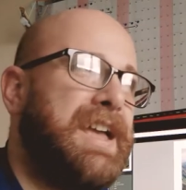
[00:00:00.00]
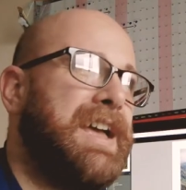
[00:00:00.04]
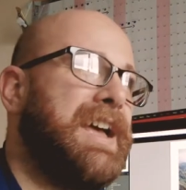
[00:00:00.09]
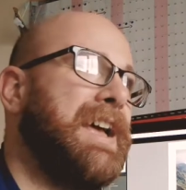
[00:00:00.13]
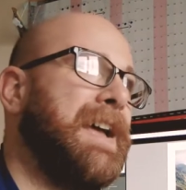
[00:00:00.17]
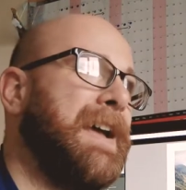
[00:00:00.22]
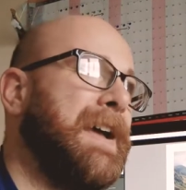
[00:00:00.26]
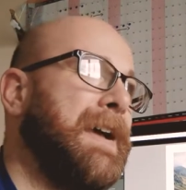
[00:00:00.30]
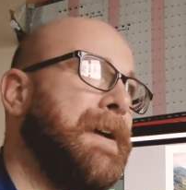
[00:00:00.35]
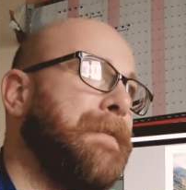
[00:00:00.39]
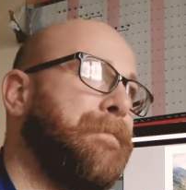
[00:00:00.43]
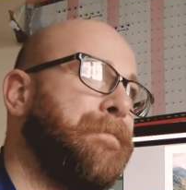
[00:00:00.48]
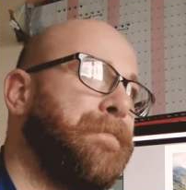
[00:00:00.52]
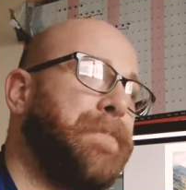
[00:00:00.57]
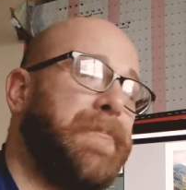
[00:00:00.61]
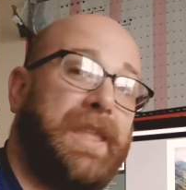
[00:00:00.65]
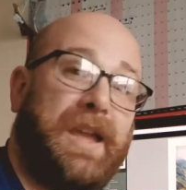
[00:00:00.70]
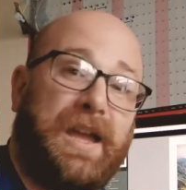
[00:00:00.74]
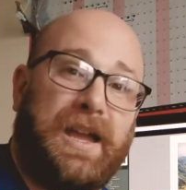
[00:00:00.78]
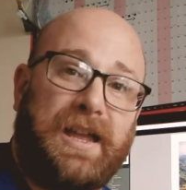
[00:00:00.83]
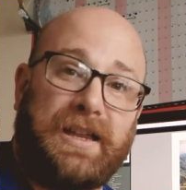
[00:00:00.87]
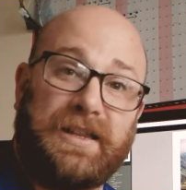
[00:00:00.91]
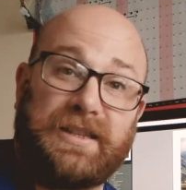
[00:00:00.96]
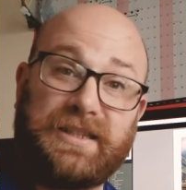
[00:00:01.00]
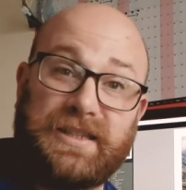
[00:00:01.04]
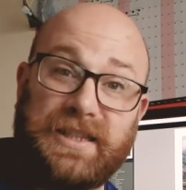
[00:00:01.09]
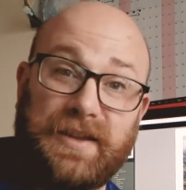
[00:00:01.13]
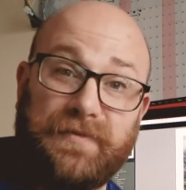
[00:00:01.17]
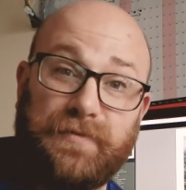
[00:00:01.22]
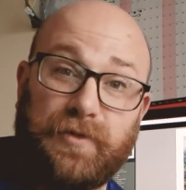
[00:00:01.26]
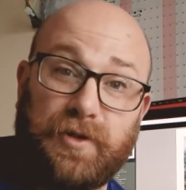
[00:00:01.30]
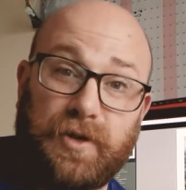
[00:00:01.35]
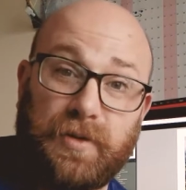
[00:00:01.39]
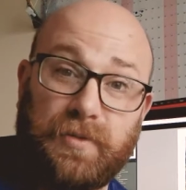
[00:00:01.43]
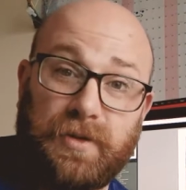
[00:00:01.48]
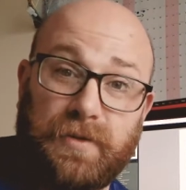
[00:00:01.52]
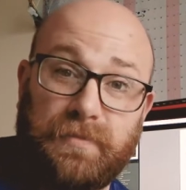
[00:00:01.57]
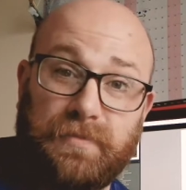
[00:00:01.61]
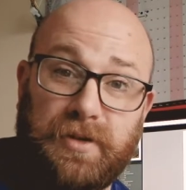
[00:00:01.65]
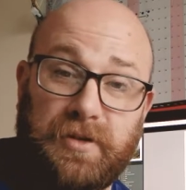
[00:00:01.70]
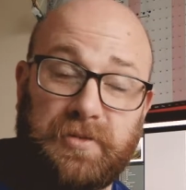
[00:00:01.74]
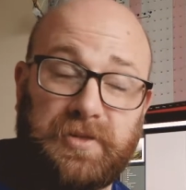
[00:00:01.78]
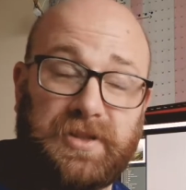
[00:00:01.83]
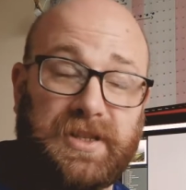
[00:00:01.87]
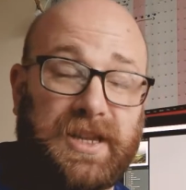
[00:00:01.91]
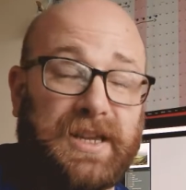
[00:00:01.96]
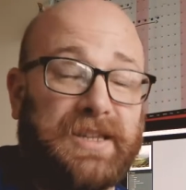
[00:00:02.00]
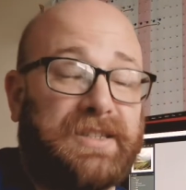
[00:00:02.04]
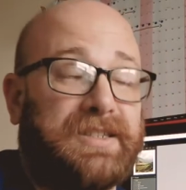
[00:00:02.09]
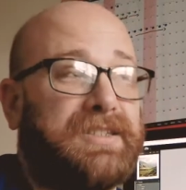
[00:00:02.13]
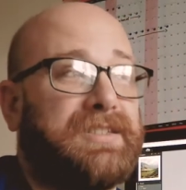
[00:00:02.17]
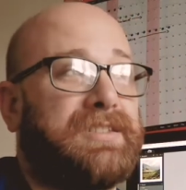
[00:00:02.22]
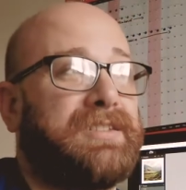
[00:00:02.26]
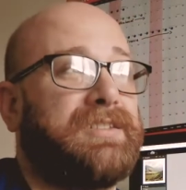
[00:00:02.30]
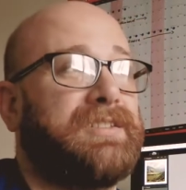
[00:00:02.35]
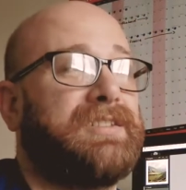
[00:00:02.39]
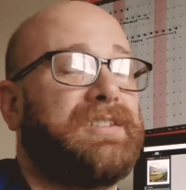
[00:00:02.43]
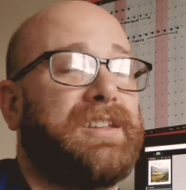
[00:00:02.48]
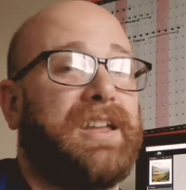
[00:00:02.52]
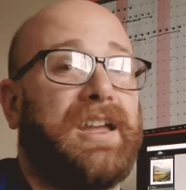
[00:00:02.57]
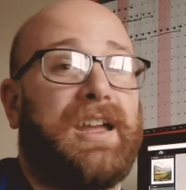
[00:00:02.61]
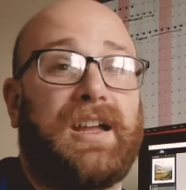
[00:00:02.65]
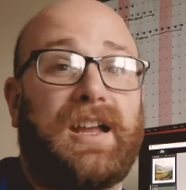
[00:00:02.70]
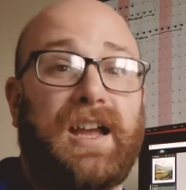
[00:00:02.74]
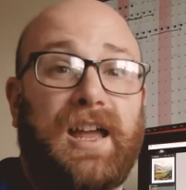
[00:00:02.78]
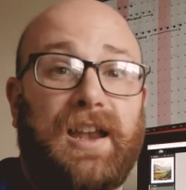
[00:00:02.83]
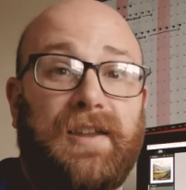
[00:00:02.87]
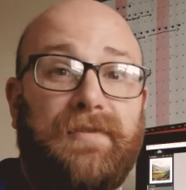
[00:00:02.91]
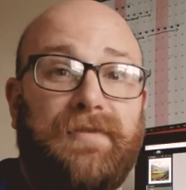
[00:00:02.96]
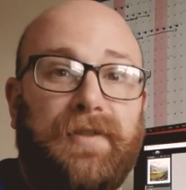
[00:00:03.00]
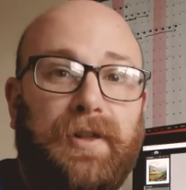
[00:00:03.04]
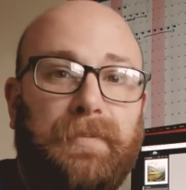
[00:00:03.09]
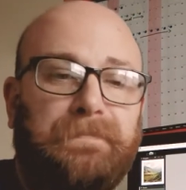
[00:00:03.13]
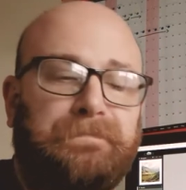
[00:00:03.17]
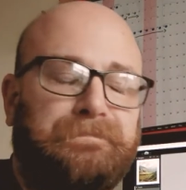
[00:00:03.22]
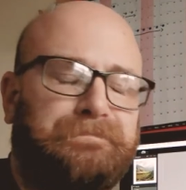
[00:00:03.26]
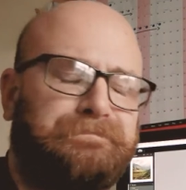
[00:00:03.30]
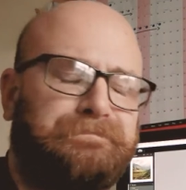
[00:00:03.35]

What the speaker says: and C41 process color film.